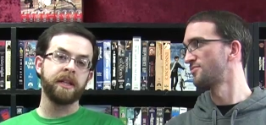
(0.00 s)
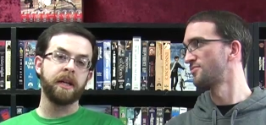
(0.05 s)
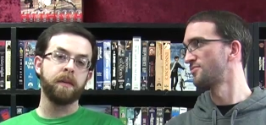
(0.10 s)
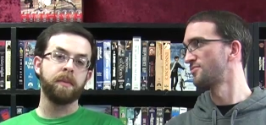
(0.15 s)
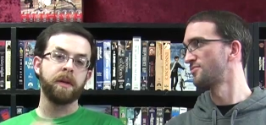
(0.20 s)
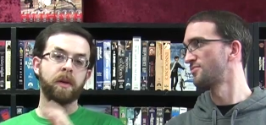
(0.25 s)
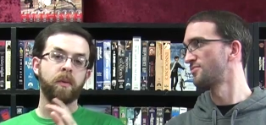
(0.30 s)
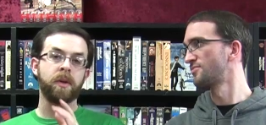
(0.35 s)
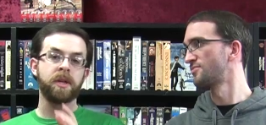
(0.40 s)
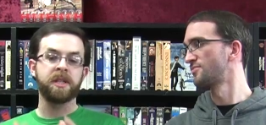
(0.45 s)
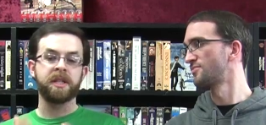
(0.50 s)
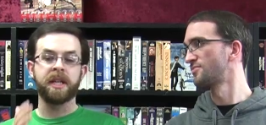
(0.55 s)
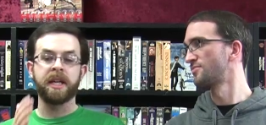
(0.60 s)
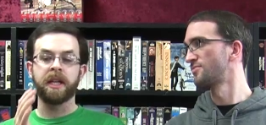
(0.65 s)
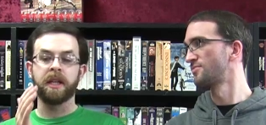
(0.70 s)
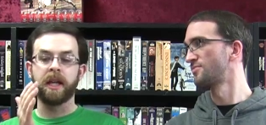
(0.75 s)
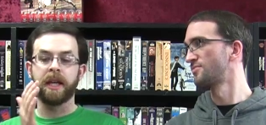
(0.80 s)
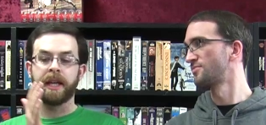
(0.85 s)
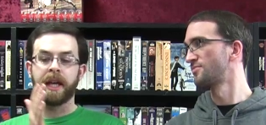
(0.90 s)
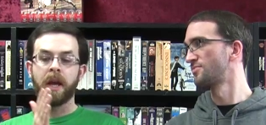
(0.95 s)
Speaker 1: it up, and I want to
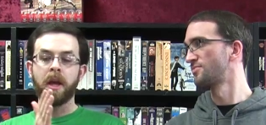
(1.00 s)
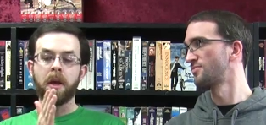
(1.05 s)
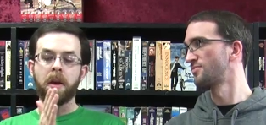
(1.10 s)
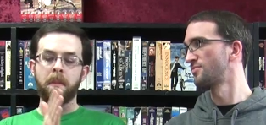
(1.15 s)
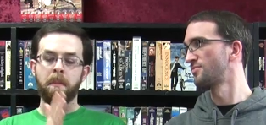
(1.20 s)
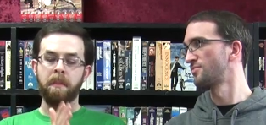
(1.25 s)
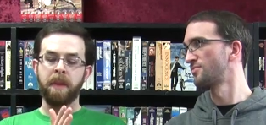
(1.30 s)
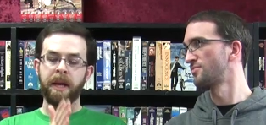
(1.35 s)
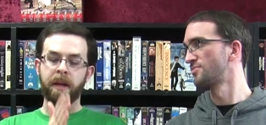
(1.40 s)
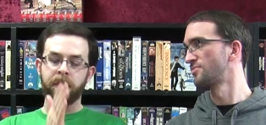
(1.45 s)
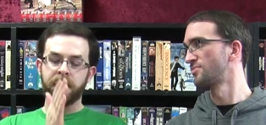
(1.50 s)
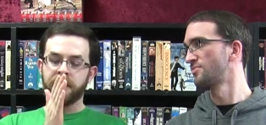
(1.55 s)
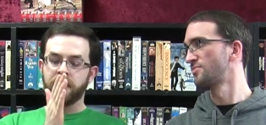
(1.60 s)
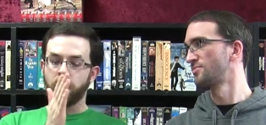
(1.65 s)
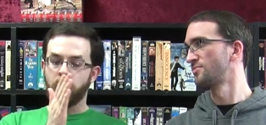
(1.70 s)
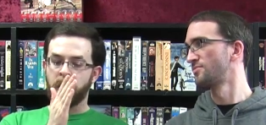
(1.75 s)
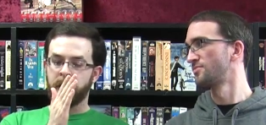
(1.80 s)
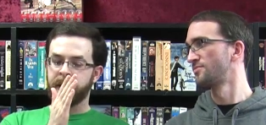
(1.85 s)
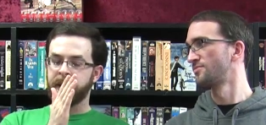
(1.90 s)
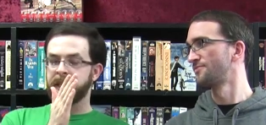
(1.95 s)
say like maybe The
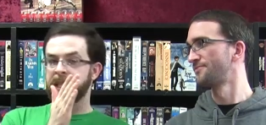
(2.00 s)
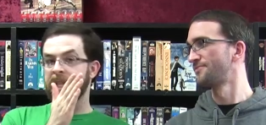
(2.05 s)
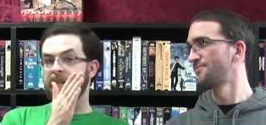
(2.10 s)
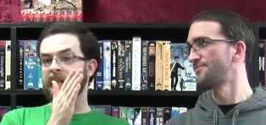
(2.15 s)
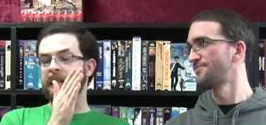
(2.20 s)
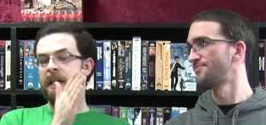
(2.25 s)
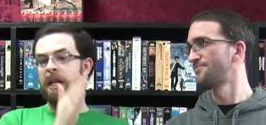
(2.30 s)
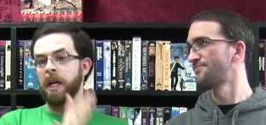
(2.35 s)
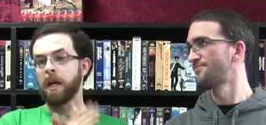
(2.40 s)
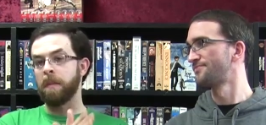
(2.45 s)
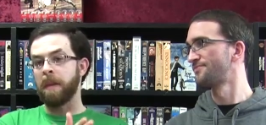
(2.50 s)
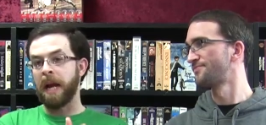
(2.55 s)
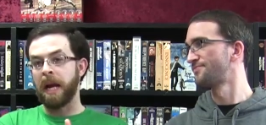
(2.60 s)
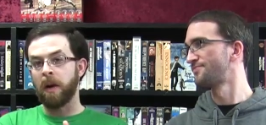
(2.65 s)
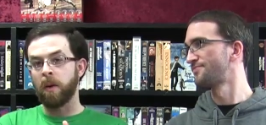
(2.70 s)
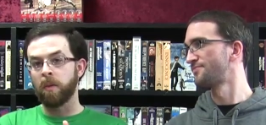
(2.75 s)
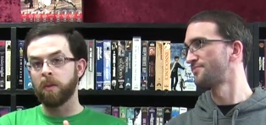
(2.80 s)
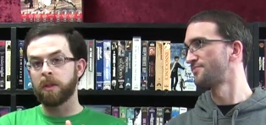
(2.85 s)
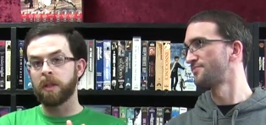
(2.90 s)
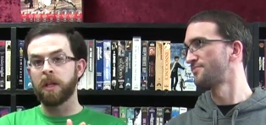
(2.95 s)
Walking Dead had come
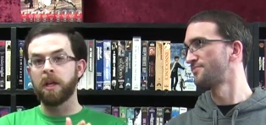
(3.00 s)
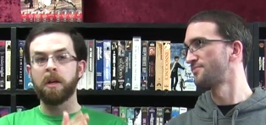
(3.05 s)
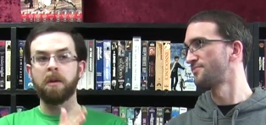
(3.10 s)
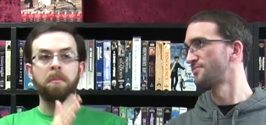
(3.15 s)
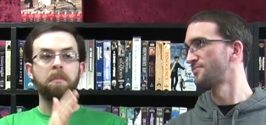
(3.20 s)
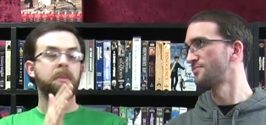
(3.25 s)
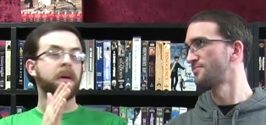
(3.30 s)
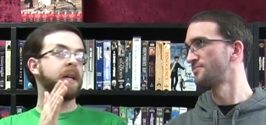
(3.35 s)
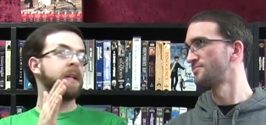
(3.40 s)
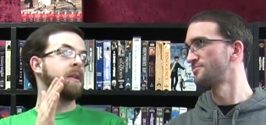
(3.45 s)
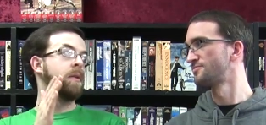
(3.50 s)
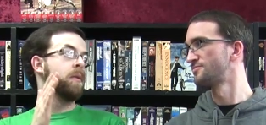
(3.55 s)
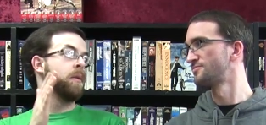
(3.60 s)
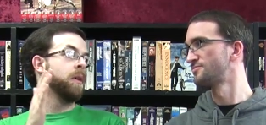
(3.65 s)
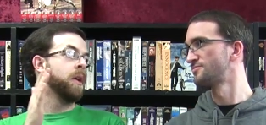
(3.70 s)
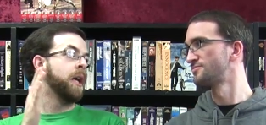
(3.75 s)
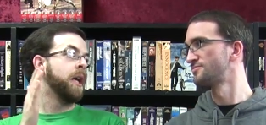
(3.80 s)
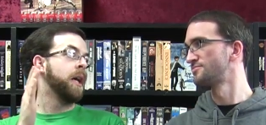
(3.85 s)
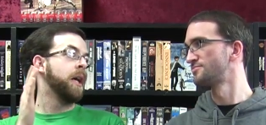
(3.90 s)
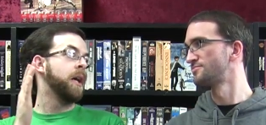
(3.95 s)
out, but
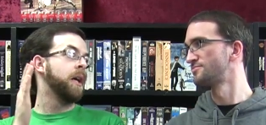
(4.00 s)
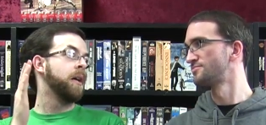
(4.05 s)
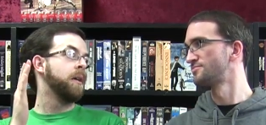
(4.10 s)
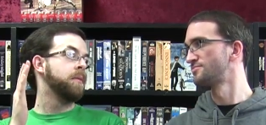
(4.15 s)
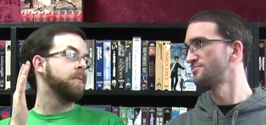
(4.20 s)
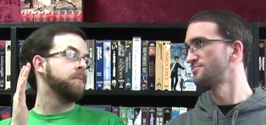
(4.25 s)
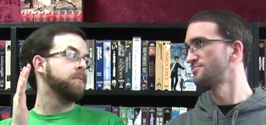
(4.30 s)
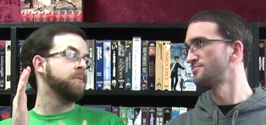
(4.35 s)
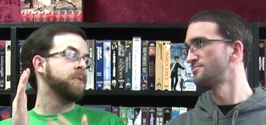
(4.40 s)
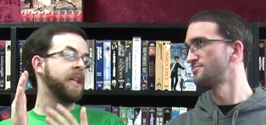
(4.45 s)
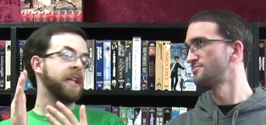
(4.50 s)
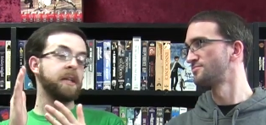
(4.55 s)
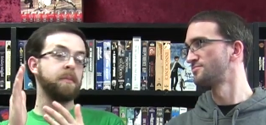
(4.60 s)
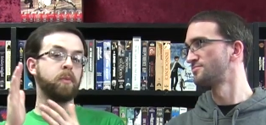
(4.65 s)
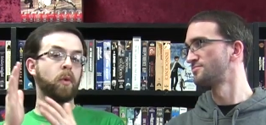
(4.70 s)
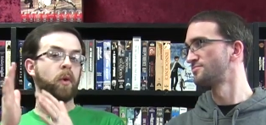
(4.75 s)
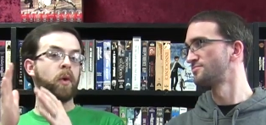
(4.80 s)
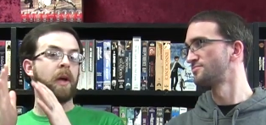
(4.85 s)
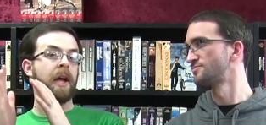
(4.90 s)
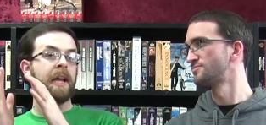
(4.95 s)
uh, Danny
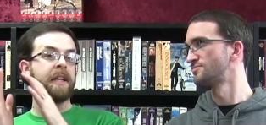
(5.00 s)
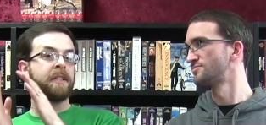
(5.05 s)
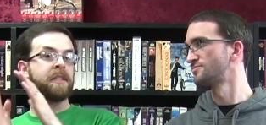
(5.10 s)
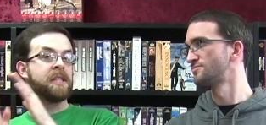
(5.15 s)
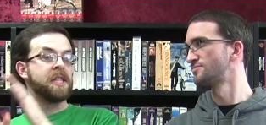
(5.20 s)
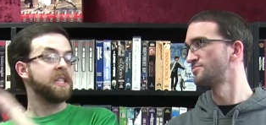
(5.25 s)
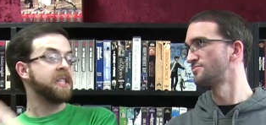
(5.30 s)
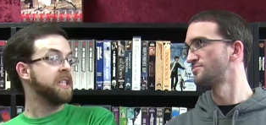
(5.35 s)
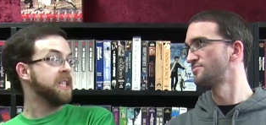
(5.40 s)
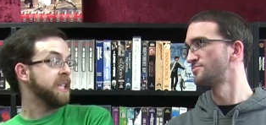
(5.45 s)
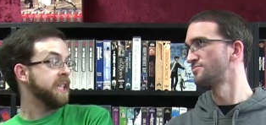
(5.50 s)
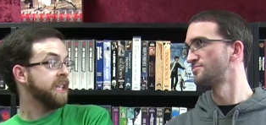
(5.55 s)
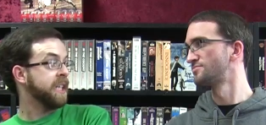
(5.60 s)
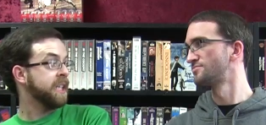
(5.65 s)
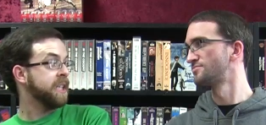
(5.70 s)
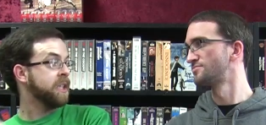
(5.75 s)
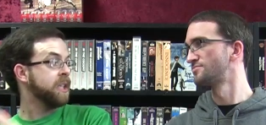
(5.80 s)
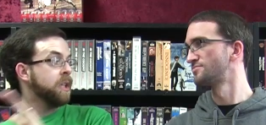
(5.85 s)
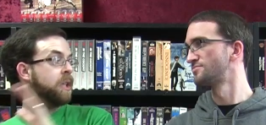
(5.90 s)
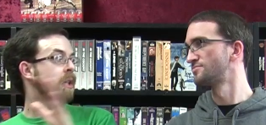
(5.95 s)
Boyle hadn't seen
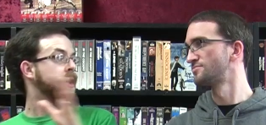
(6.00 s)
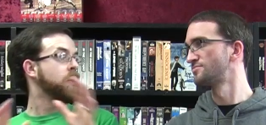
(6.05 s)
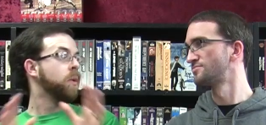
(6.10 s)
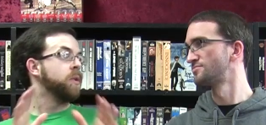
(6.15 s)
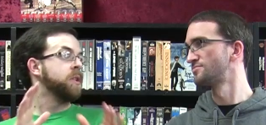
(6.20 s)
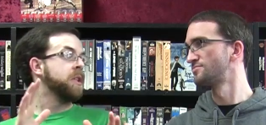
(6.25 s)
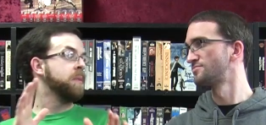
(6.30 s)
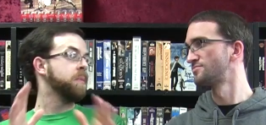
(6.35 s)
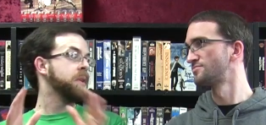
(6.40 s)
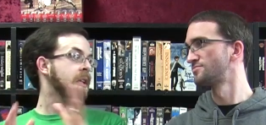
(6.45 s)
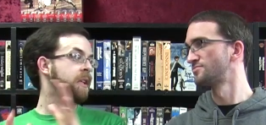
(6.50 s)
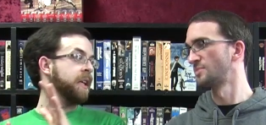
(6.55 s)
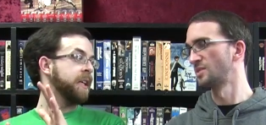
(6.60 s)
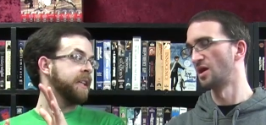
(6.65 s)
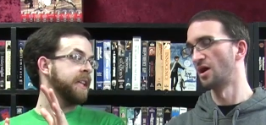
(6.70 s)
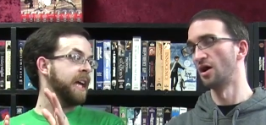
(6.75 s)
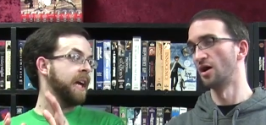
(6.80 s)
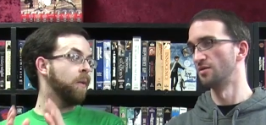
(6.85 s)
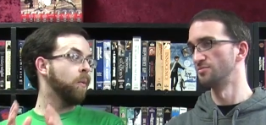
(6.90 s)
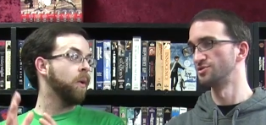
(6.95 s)
it or something
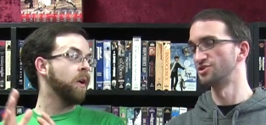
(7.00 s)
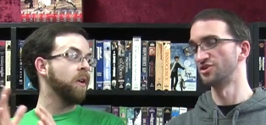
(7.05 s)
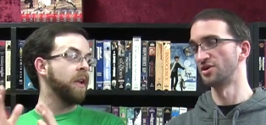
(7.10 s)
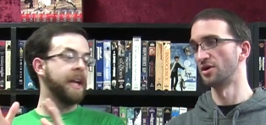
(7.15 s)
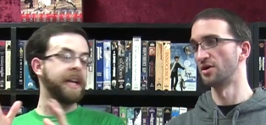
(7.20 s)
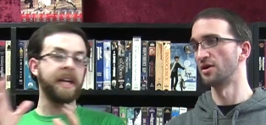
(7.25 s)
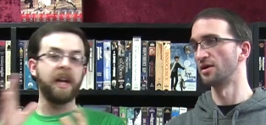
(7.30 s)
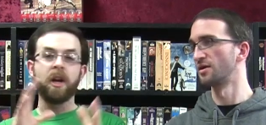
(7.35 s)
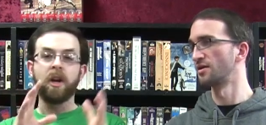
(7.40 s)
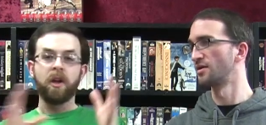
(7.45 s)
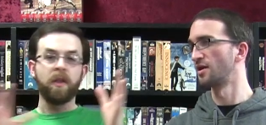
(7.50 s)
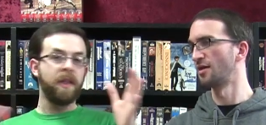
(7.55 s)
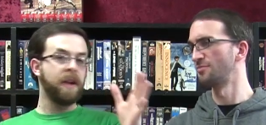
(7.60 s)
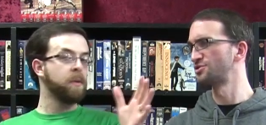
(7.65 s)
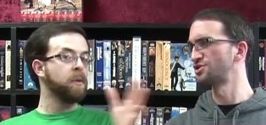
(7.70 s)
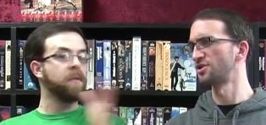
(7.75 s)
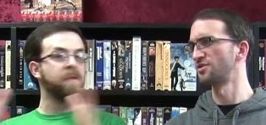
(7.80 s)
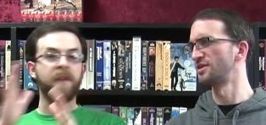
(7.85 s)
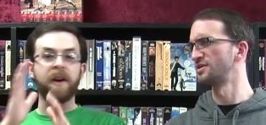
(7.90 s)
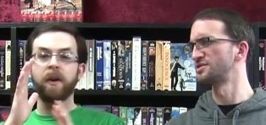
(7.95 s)
like that. I'm where sure. like they I'm
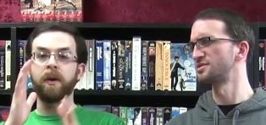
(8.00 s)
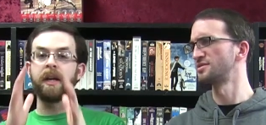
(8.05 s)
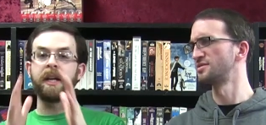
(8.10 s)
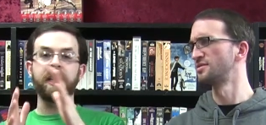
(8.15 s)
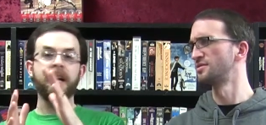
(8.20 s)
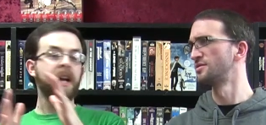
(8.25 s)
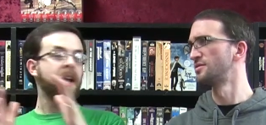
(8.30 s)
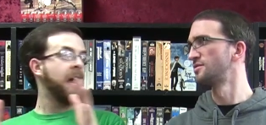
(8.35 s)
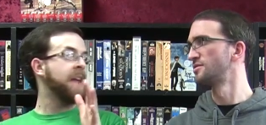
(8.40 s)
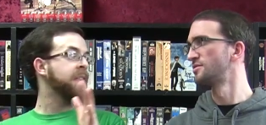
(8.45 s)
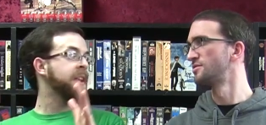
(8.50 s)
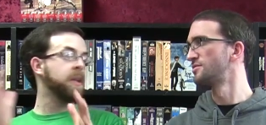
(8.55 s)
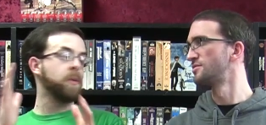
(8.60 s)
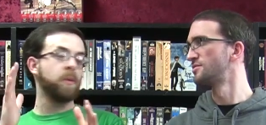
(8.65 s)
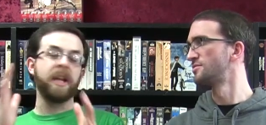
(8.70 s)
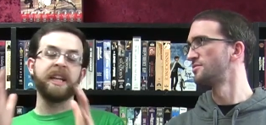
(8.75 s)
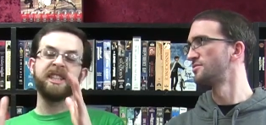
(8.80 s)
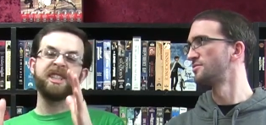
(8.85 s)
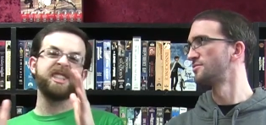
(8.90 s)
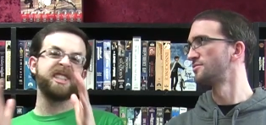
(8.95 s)
were sure very, I think they
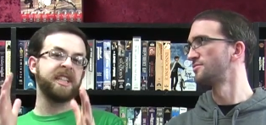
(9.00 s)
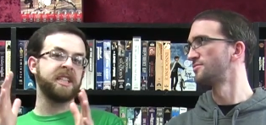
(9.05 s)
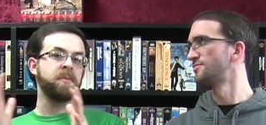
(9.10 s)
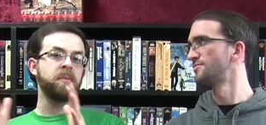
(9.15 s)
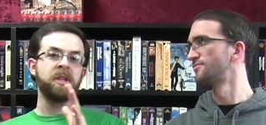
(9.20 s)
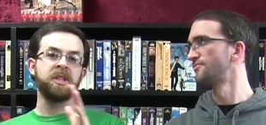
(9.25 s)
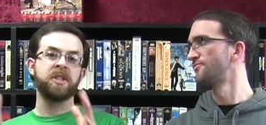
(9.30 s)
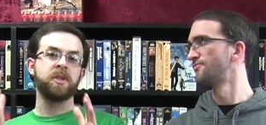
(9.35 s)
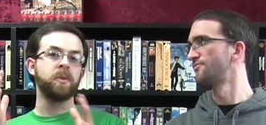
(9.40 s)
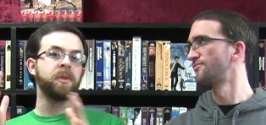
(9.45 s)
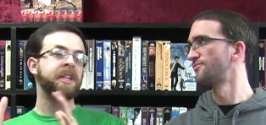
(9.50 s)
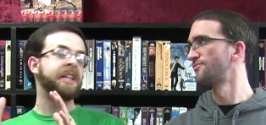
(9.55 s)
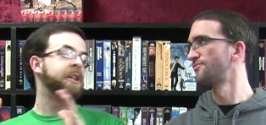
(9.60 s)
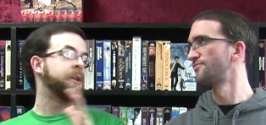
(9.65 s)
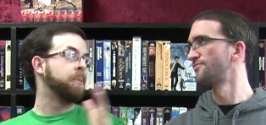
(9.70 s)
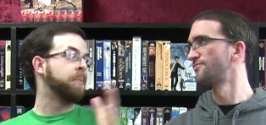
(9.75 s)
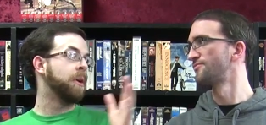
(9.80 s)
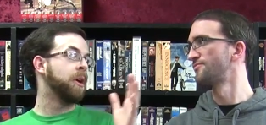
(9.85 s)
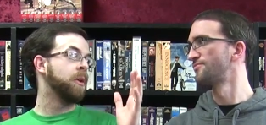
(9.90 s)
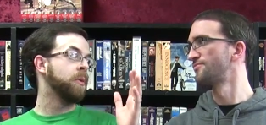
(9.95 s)
were like six months to a
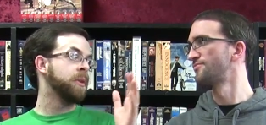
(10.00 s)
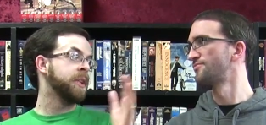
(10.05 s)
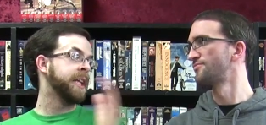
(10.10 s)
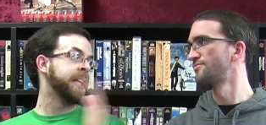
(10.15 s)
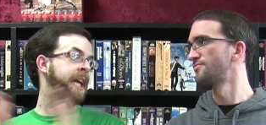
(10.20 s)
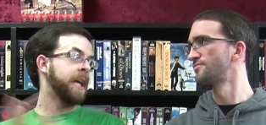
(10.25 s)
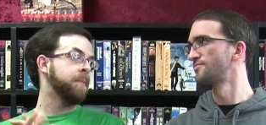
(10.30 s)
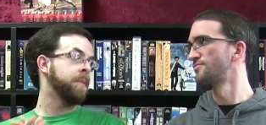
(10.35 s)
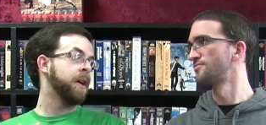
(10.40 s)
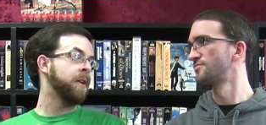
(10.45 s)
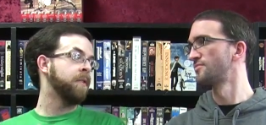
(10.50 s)
year apart when they came